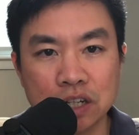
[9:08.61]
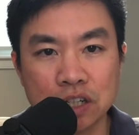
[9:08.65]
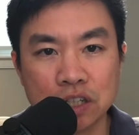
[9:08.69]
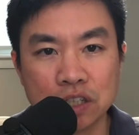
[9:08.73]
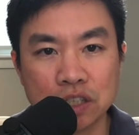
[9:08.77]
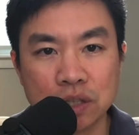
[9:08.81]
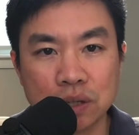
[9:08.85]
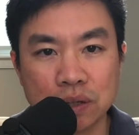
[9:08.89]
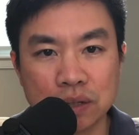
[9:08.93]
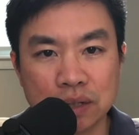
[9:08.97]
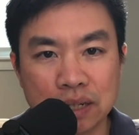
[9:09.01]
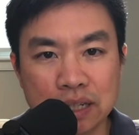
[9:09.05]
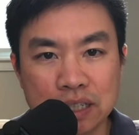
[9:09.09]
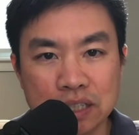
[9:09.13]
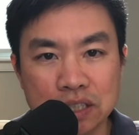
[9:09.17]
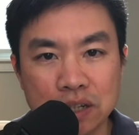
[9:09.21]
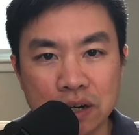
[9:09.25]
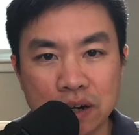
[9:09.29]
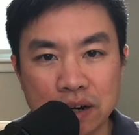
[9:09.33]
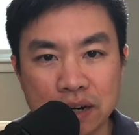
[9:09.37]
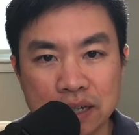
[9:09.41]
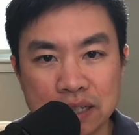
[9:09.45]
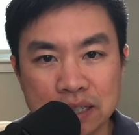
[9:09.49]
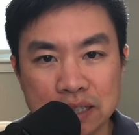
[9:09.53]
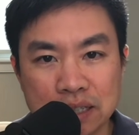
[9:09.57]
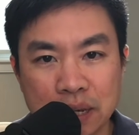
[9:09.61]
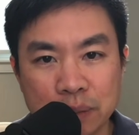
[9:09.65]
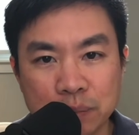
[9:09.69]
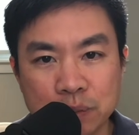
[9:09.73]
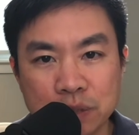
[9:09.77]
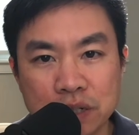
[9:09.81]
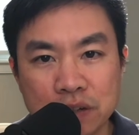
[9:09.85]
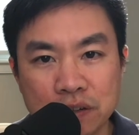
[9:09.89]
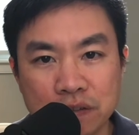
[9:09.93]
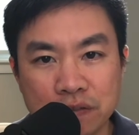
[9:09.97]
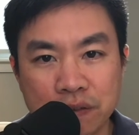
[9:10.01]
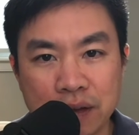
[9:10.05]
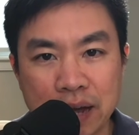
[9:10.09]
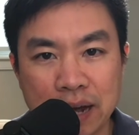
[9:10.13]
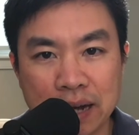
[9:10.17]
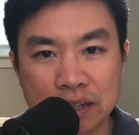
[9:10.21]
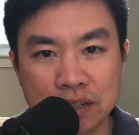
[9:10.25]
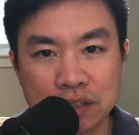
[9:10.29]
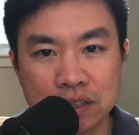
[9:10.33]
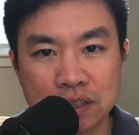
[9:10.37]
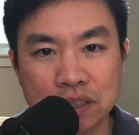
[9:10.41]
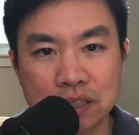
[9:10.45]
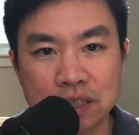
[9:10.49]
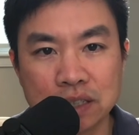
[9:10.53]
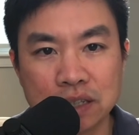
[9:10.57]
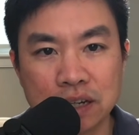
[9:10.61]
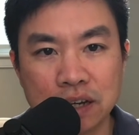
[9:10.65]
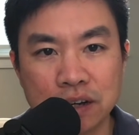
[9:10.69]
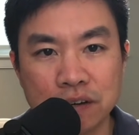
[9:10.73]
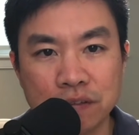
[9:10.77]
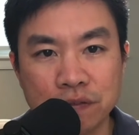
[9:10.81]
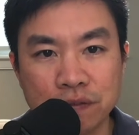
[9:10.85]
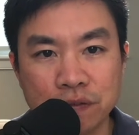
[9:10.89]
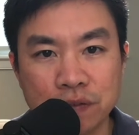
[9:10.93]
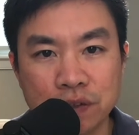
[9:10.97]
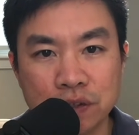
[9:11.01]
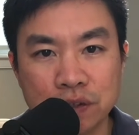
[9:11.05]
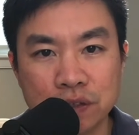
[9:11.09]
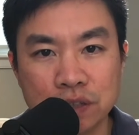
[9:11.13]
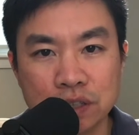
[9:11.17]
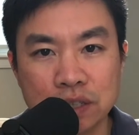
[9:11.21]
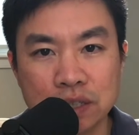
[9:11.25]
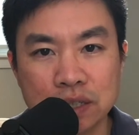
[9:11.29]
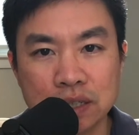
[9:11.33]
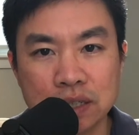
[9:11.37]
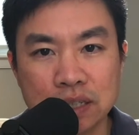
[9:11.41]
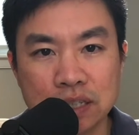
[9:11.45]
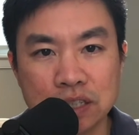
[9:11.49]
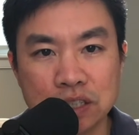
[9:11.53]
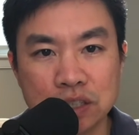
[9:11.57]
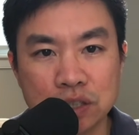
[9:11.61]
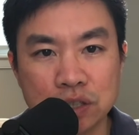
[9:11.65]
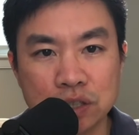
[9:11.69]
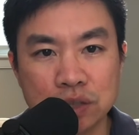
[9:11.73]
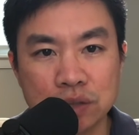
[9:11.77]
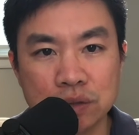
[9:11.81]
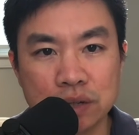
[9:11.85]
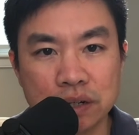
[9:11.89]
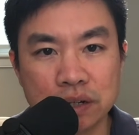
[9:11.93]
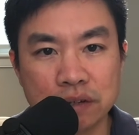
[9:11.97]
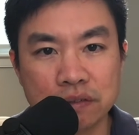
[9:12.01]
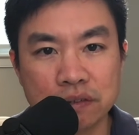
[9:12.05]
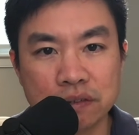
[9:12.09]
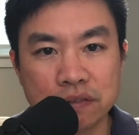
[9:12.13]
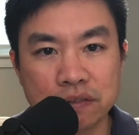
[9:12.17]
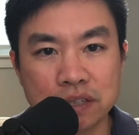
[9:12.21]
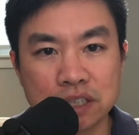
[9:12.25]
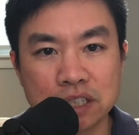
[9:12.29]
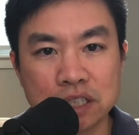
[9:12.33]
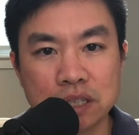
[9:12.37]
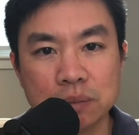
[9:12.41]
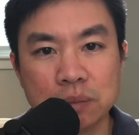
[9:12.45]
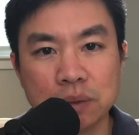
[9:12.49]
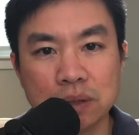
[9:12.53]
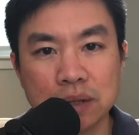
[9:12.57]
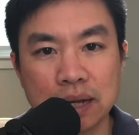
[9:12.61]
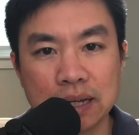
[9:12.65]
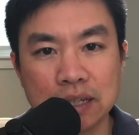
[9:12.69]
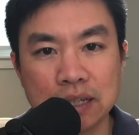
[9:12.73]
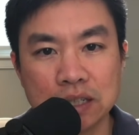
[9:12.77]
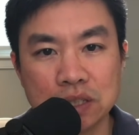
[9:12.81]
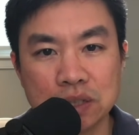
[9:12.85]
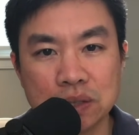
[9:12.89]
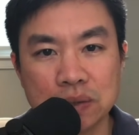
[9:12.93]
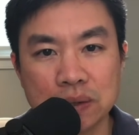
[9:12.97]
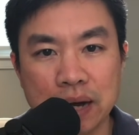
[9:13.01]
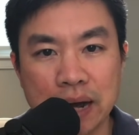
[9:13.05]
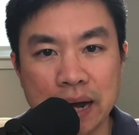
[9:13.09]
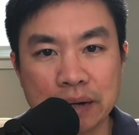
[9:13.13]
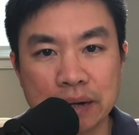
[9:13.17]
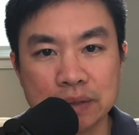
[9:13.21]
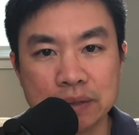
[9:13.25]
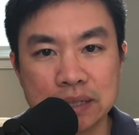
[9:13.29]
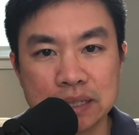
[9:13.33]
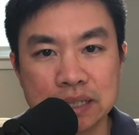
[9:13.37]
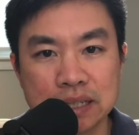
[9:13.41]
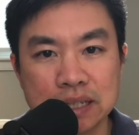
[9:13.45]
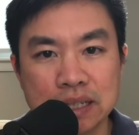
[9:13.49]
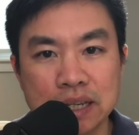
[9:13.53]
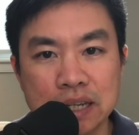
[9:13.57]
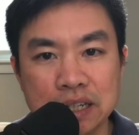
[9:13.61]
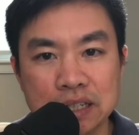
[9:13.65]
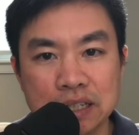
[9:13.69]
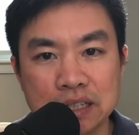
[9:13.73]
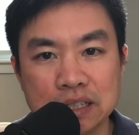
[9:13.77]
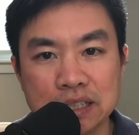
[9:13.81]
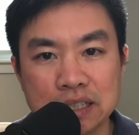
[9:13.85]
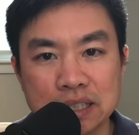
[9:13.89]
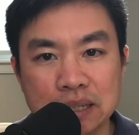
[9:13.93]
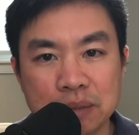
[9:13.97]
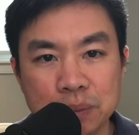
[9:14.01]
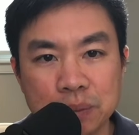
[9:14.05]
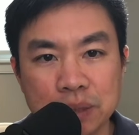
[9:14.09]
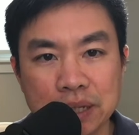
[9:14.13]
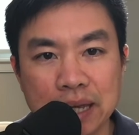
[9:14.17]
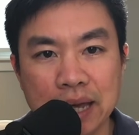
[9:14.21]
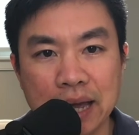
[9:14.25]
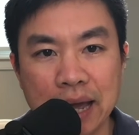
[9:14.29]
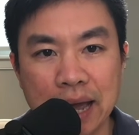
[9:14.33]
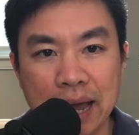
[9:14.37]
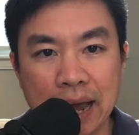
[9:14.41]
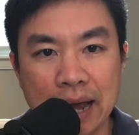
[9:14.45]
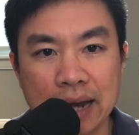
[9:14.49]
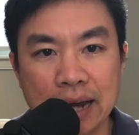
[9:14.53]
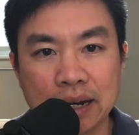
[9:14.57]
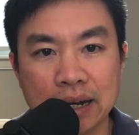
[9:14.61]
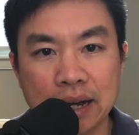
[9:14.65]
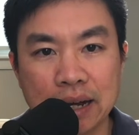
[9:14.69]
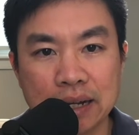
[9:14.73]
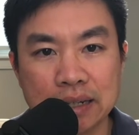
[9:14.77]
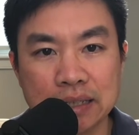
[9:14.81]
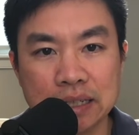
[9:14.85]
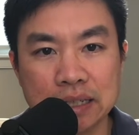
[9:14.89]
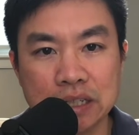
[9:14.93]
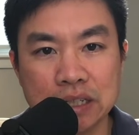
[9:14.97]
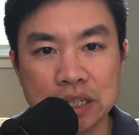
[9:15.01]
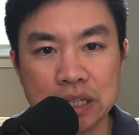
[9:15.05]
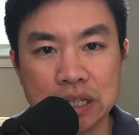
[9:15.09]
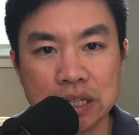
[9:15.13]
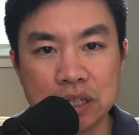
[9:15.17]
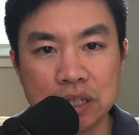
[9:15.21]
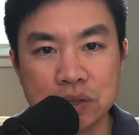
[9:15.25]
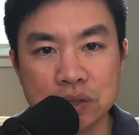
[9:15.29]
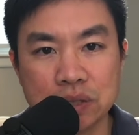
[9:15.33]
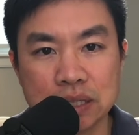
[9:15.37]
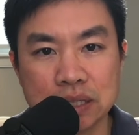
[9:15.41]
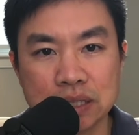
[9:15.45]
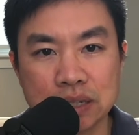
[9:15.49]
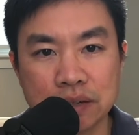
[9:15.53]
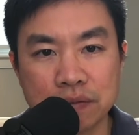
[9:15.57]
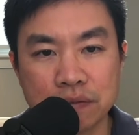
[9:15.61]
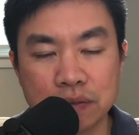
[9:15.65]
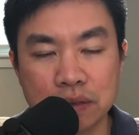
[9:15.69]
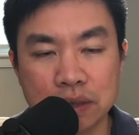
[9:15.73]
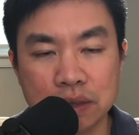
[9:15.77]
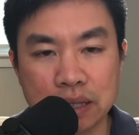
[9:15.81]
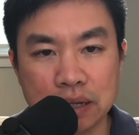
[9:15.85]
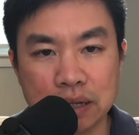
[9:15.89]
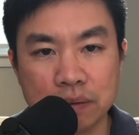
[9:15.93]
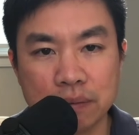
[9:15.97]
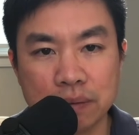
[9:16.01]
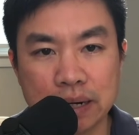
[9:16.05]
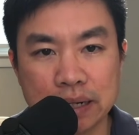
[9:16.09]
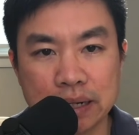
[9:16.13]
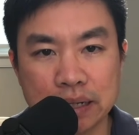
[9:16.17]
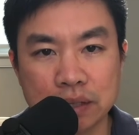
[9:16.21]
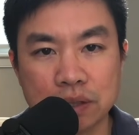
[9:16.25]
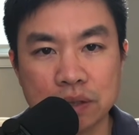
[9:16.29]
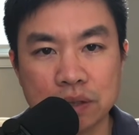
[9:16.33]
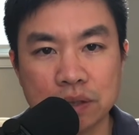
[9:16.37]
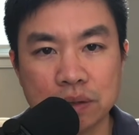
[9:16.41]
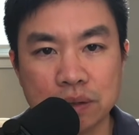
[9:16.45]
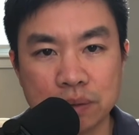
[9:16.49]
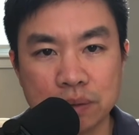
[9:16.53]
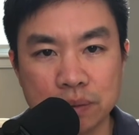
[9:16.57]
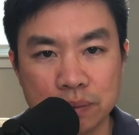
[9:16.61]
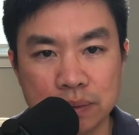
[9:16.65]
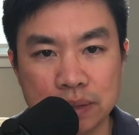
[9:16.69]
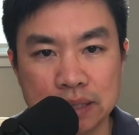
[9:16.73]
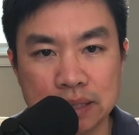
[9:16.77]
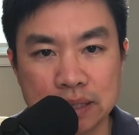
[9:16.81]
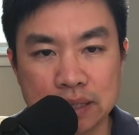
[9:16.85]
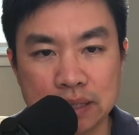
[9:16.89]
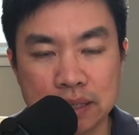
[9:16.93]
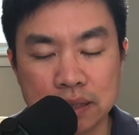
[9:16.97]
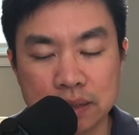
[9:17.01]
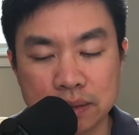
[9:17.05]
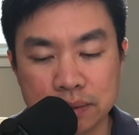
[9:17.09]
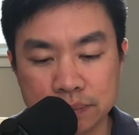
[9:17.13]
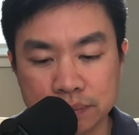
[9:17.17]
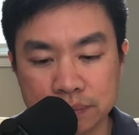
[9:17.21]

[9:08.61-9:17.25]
So unless there are exceptional factors, a fusion is too irreversible and too high risk to simply add on in the interest of theoretical risk.